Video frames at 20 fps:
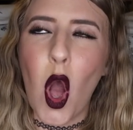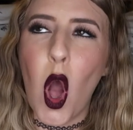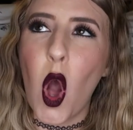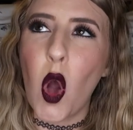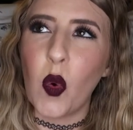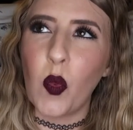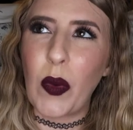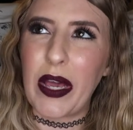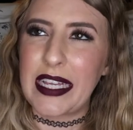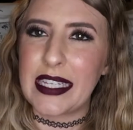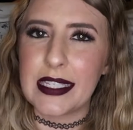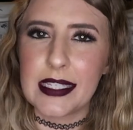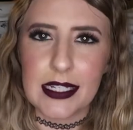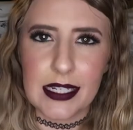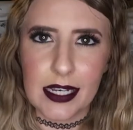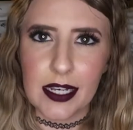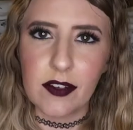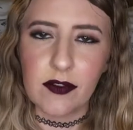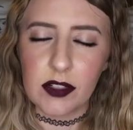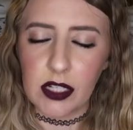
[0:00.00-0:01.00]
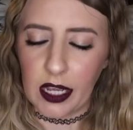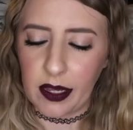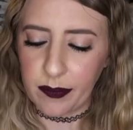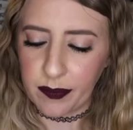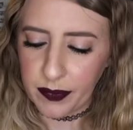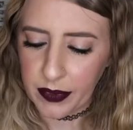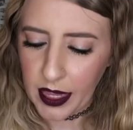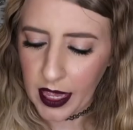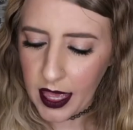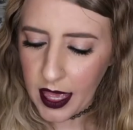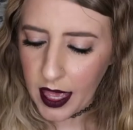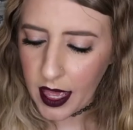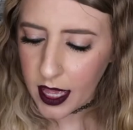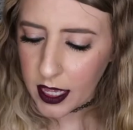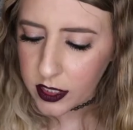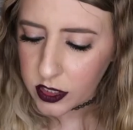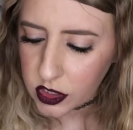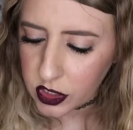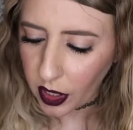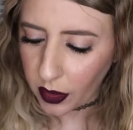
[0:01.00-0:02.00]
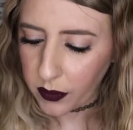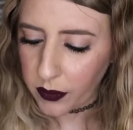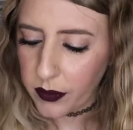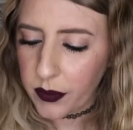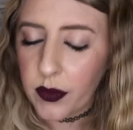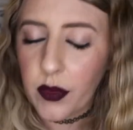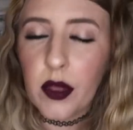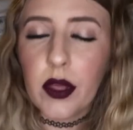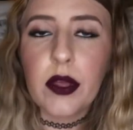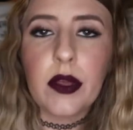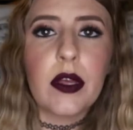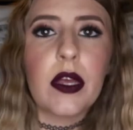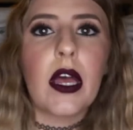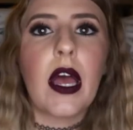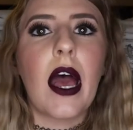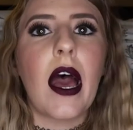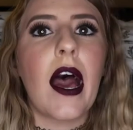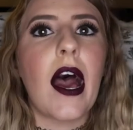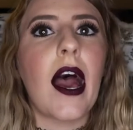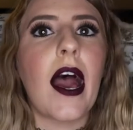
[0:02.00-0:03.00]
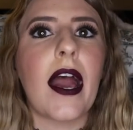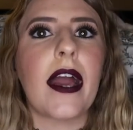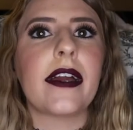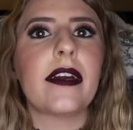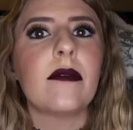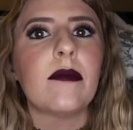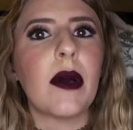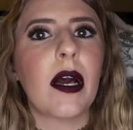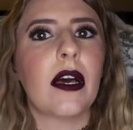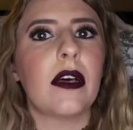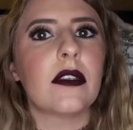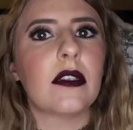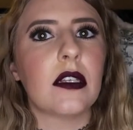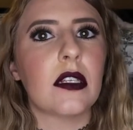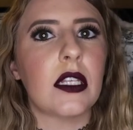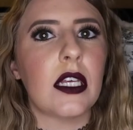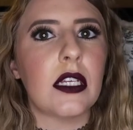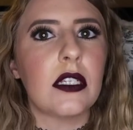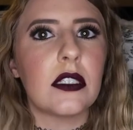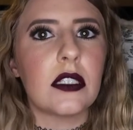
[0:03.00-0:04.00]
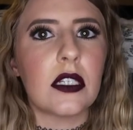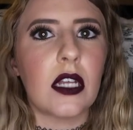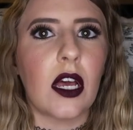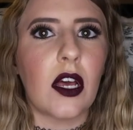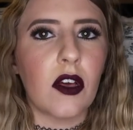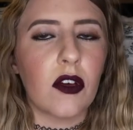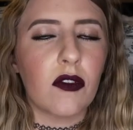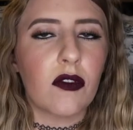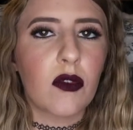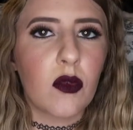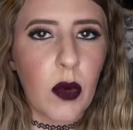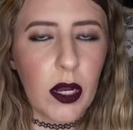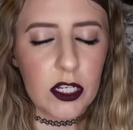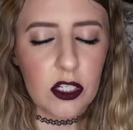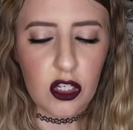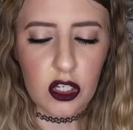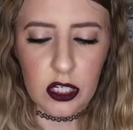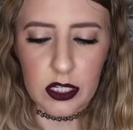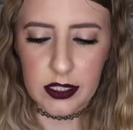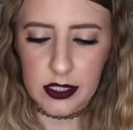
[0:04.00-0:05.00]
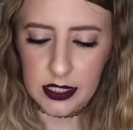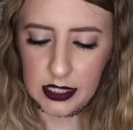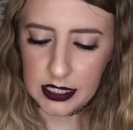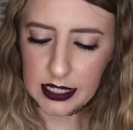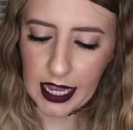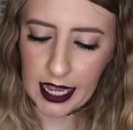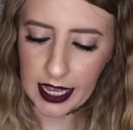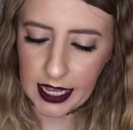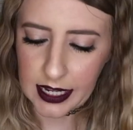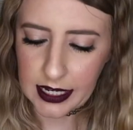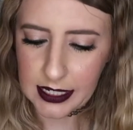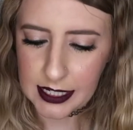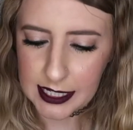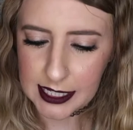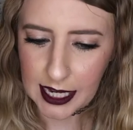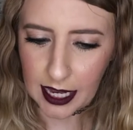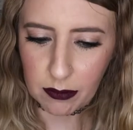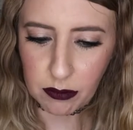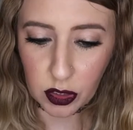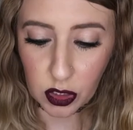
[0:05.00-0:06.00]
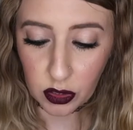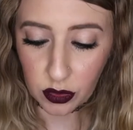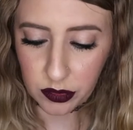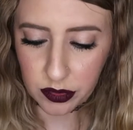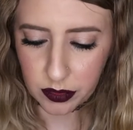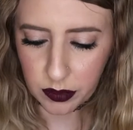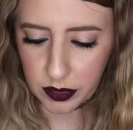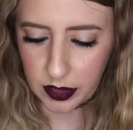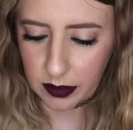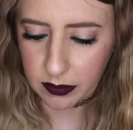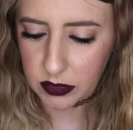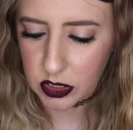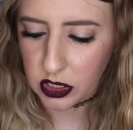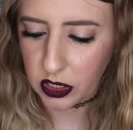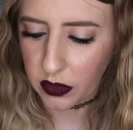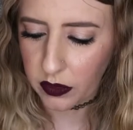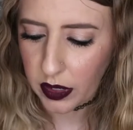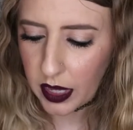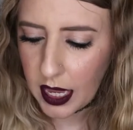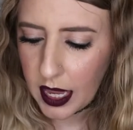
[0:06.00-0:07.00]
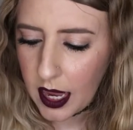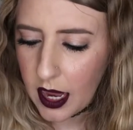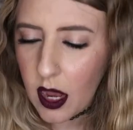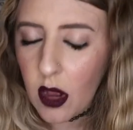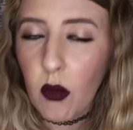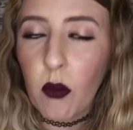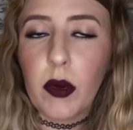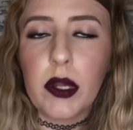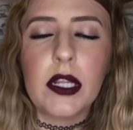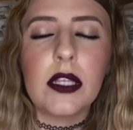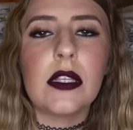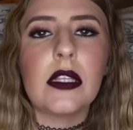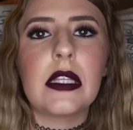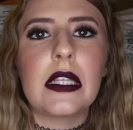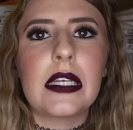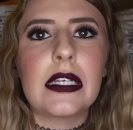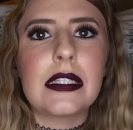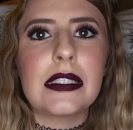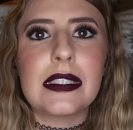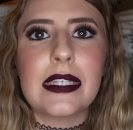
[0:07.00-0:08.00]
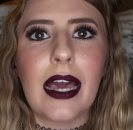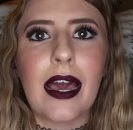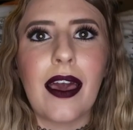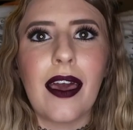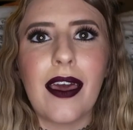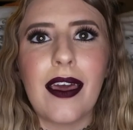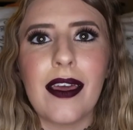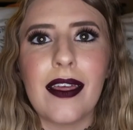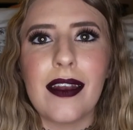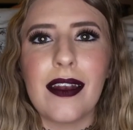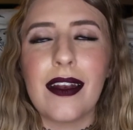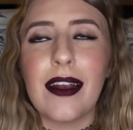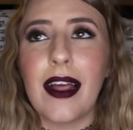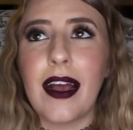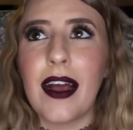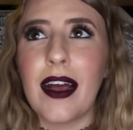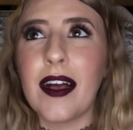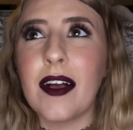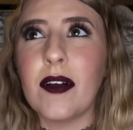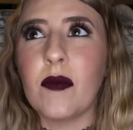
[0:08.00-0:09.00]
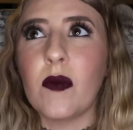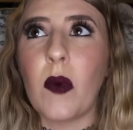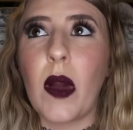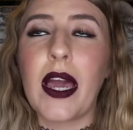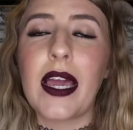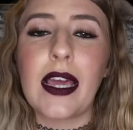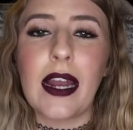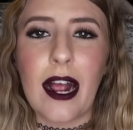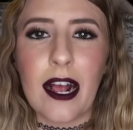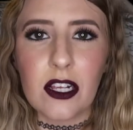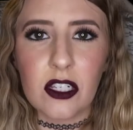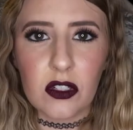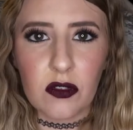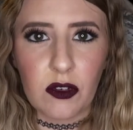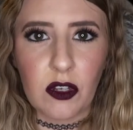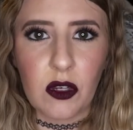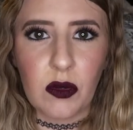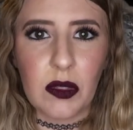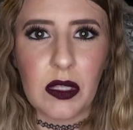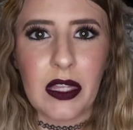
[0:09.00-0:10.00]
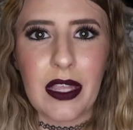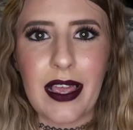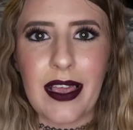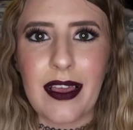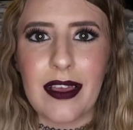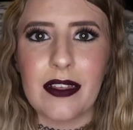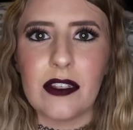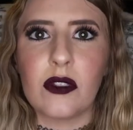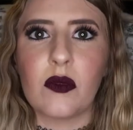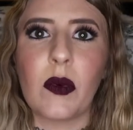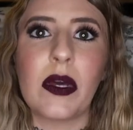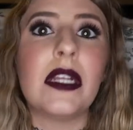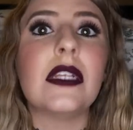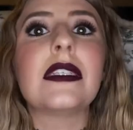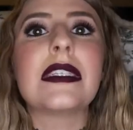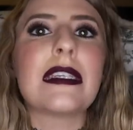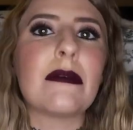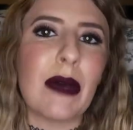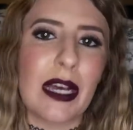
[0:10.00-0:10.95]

a waste of time. So I compiled a list of questions and I'm going to go through them. So one of the things that um, I get asked frequently is, when is the